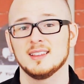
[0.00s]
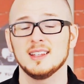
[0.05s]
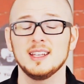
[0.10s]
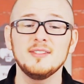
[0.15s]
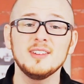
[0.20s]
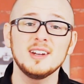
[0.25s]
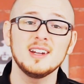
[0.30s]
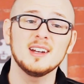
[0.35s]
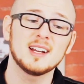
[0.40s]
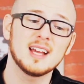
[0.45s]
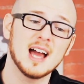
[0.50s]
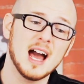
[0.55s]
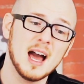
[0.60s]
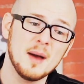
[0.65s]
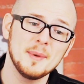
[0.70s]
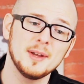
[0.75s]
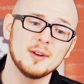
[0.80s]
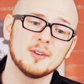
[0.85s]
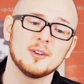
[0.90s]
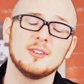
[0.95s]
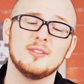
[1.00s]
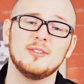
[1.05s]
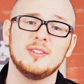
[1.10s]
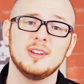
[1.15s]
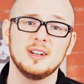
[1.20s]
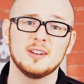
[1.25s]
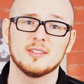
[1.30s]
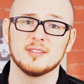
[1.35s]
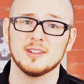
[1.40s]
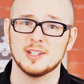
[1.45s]
Leave it in a comment or a
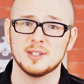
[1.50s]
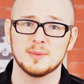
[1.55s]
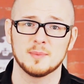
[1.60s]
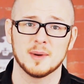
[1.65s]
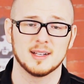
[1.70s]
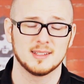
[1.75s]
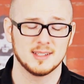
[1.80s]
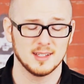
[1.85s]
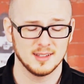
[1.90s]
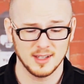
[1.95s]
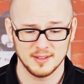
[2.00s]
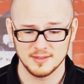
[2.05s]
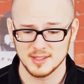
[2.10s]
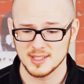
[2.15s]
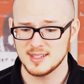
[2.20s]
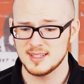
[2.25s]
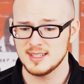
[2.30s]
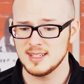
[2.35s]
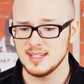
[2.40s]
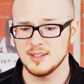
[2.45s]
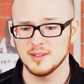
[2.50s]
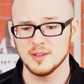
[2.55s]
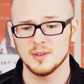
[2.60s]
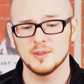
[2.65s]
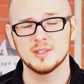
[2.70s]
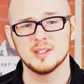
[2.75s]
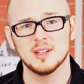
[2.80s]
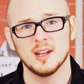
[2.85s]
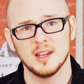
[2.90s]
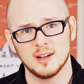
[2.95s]
video response. I'd love to see
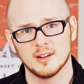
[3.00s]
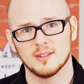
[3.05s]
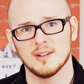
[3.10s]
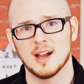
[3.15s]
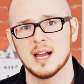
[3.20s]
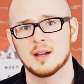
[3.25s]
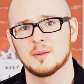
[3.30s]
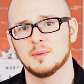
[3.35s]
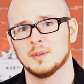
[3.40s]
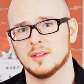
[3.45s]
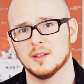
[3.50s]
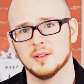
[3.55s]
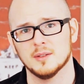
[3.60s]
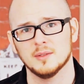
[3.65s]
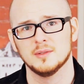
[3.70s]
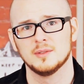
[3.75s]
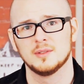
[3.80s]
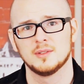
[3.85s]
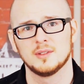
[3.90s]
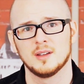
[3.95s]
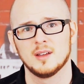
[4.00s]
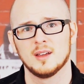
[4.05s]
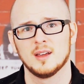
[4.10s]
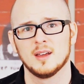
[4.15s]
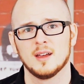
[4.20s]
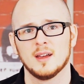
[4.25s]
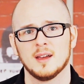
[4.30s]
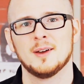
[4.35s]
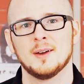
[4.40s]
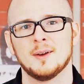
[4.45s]
those and interact with those.
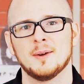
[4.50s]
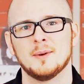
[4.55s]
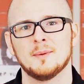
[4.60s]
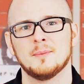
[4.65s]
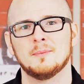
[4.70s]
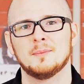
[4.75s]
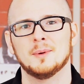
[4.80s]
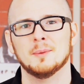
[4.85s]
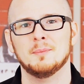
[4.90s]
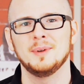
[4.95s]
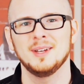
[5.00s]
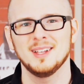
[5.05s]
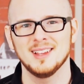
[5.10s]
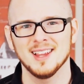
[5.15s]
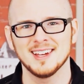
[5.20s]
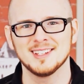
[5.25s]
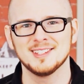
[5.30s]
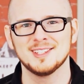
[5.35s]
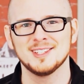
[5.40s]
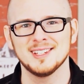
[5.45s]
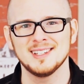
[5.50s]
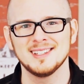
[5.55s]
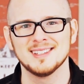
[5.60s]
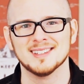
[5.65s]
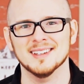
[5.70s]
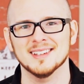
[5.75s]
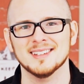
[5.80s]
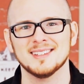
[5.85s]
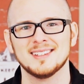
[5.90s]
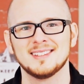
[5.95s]
But be like
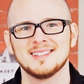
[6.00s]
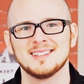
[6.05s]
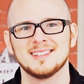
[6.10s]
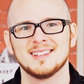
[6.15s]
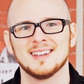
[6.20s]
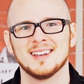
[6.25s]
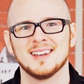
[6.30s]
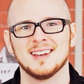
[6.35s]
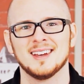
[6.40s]
Jesus.